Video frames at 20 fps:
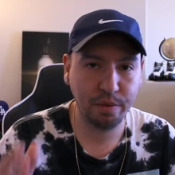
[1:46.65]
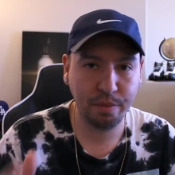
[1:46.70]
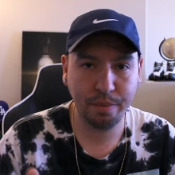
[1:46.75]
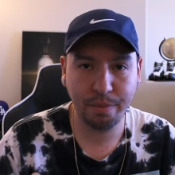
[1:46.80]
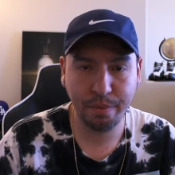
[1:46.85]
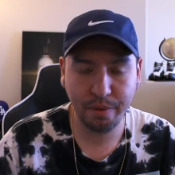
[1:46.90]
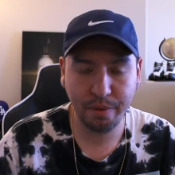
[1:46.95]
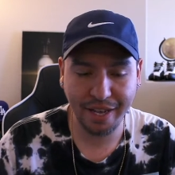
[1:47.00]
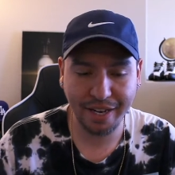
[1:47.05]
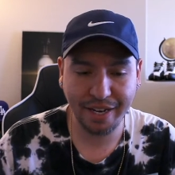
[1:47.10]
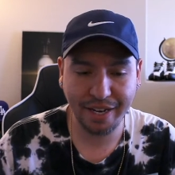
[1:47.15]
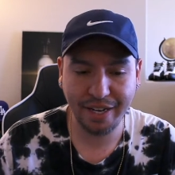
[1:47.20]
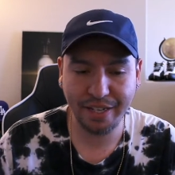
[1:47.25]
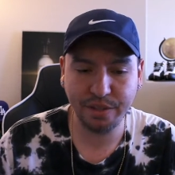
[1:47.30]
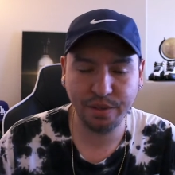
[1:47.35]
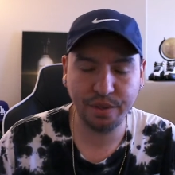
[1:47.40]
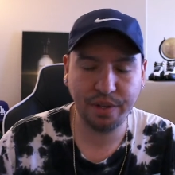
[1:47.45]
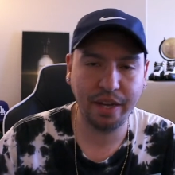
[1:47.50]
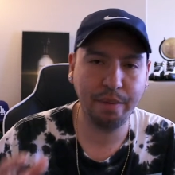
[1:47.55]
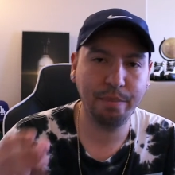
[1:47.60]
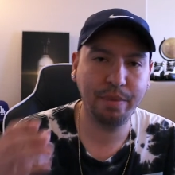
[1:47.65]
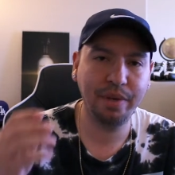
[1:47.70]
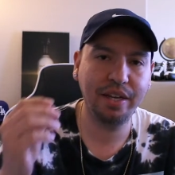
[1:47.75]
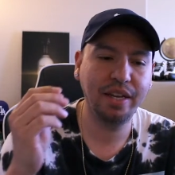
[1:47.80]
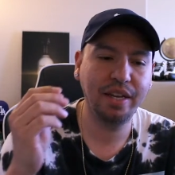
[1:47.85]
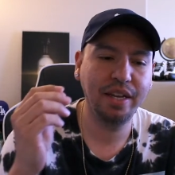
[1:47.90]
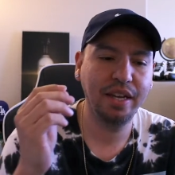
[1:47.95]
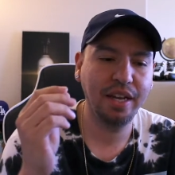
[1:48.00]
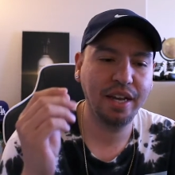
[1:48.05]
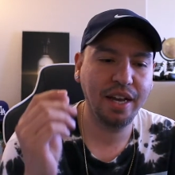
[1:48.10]
Remember that, guys, okay?
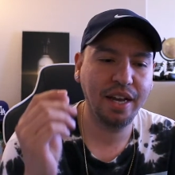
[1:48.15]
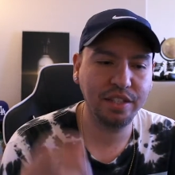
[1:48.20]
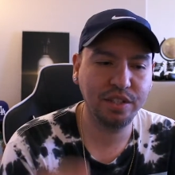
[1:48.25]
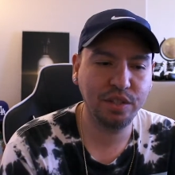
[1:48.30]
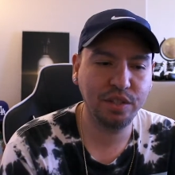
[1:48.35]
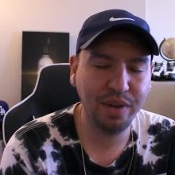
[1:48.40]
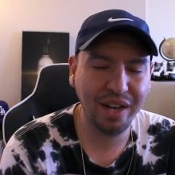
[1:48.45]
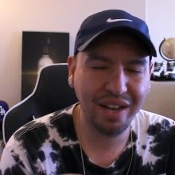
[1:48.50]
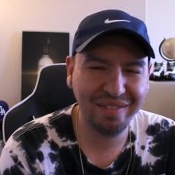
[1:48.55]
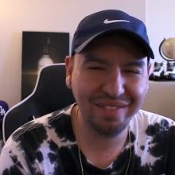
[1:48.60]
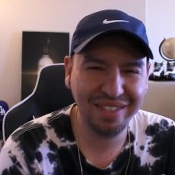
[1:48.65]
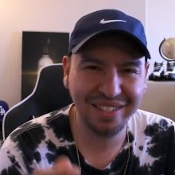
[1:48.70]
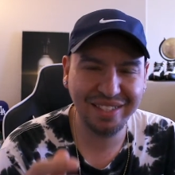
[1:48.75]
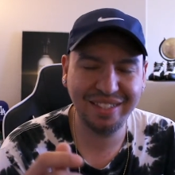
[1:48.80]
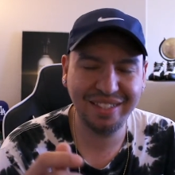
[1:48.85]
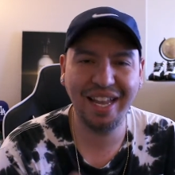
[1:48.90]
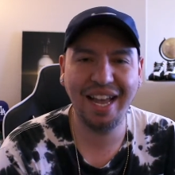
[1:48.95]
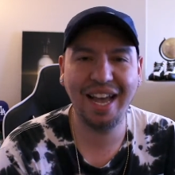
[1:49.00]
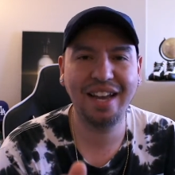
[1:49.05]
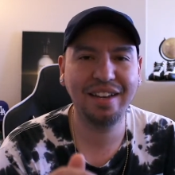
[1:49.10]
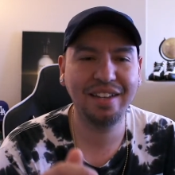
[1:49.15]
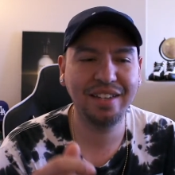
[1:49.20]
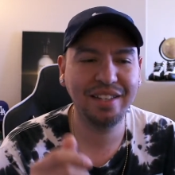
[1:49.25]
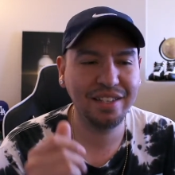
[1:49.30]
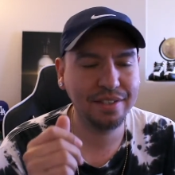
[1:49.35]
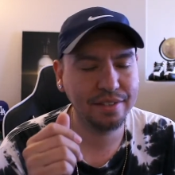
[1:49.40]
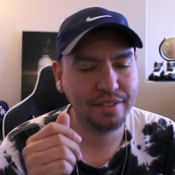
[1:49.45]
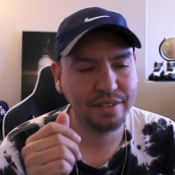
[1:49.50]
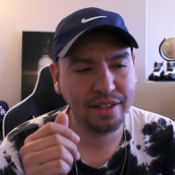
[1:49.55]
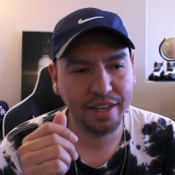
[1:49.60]
But I do have this data
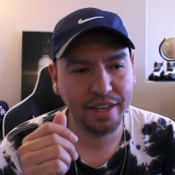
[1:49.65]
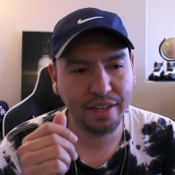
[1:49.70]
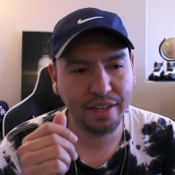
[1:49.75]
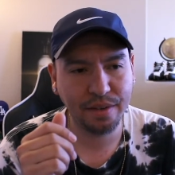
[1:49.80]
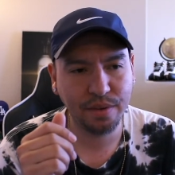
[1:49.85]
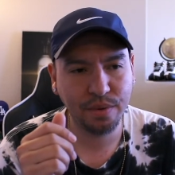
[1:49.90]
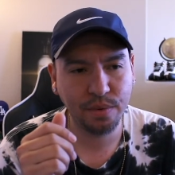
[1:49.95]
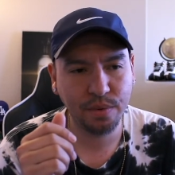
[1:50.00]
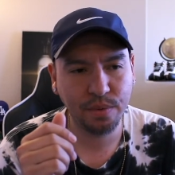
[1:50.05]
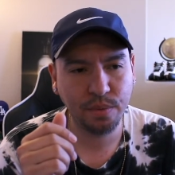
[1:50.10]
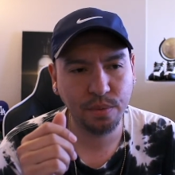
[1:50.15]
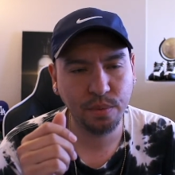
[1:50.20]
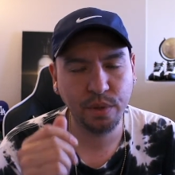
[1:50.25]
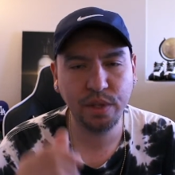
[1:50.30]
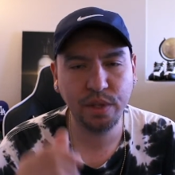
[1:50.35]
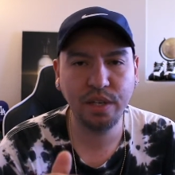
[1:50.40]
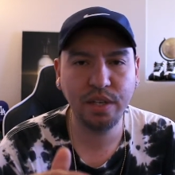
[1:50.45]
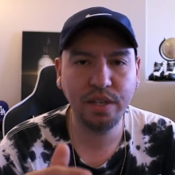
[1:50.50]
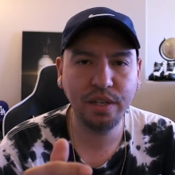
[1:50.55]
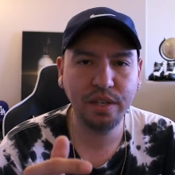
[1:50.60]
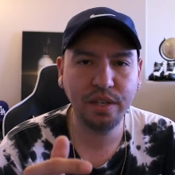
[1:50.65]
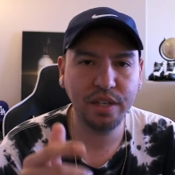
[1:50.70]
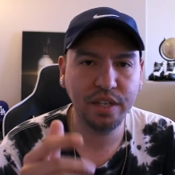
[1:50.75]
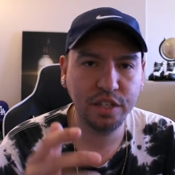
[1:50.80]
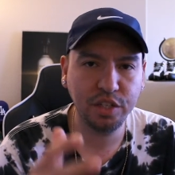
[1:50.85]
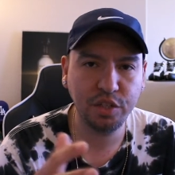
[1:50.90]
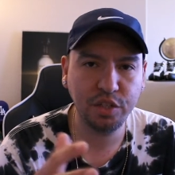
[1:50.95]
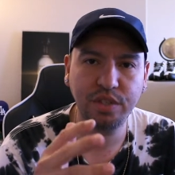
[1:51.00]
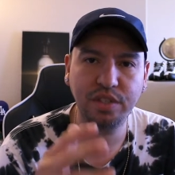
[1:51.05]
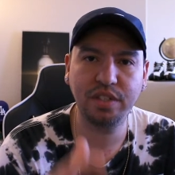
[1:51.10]
that is, like, really
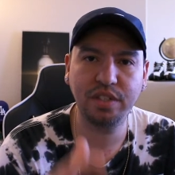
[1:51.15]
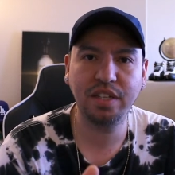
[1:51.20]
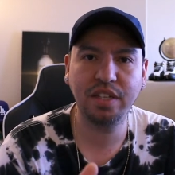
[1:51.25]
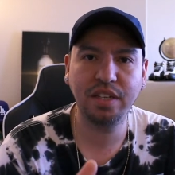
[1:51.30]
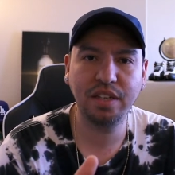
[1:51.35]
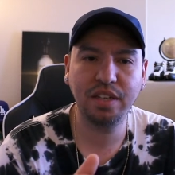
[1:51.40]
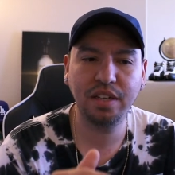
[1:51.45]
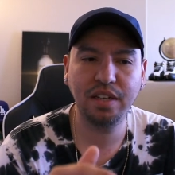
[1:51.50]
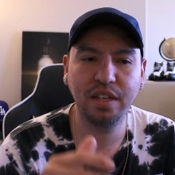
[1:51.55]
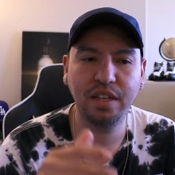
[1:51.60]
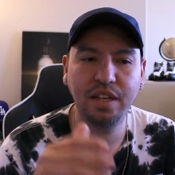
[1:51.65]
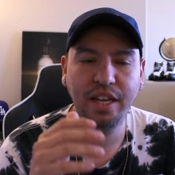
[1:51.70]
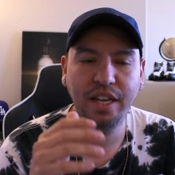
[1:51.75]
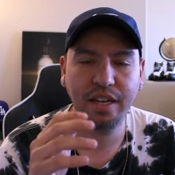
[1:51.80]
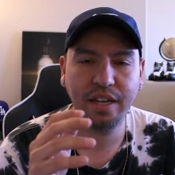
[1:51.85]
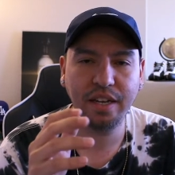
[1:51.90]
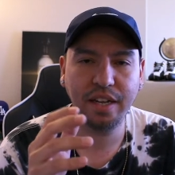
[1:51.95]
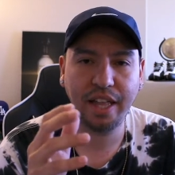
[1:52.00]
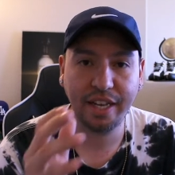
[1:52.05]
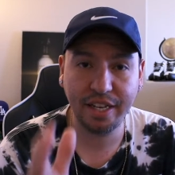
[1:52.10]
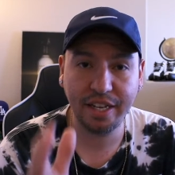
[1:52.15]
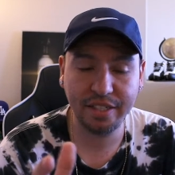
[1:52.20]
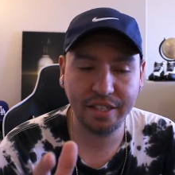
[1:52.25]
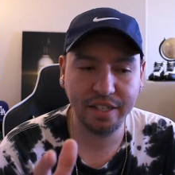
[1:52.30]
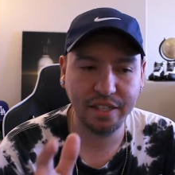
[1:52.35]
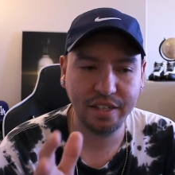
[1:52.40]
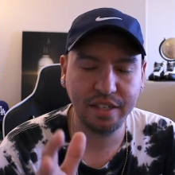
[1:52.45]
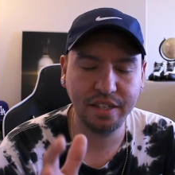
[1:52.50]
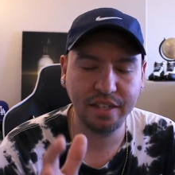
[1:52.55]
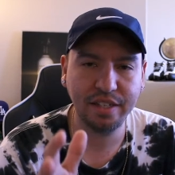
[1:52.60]
interesting. And like I
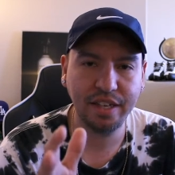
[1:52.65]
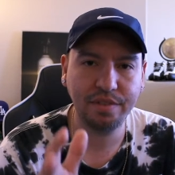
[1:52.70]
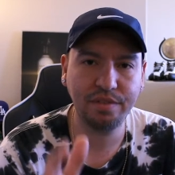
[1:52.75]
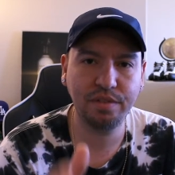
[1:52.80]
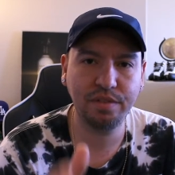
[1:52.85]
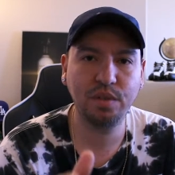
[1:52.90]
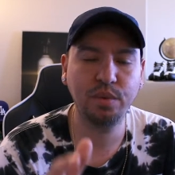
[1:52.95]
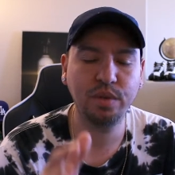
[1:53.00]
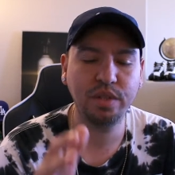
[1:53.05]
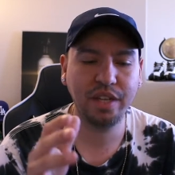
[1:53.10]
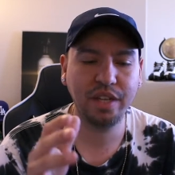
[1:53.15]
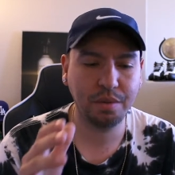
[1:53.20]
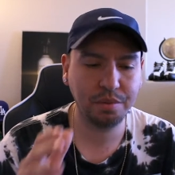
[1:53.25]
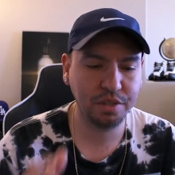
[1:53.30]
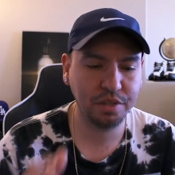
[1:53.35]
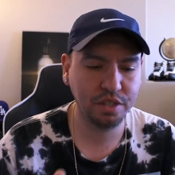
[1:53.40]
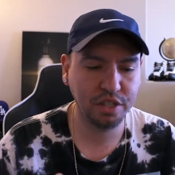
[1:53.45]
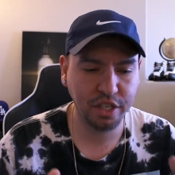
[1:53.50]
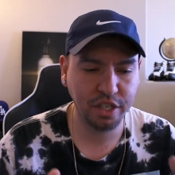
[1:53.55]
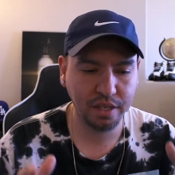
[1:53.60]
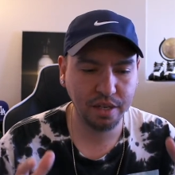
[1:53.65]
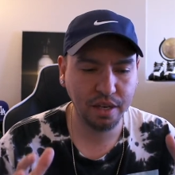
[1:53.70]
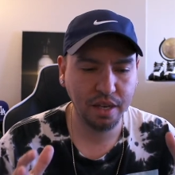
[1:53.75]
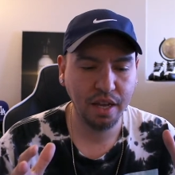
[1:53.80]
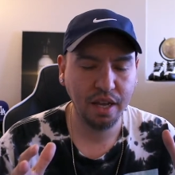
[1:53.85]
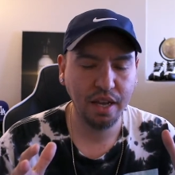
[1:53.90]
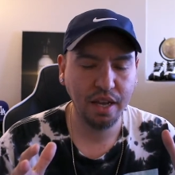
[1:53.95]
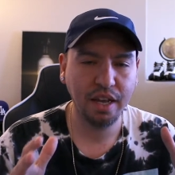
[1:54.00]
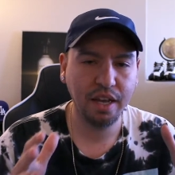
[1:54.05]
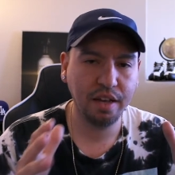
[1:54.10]
said, it does have to do with the options chain.
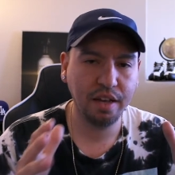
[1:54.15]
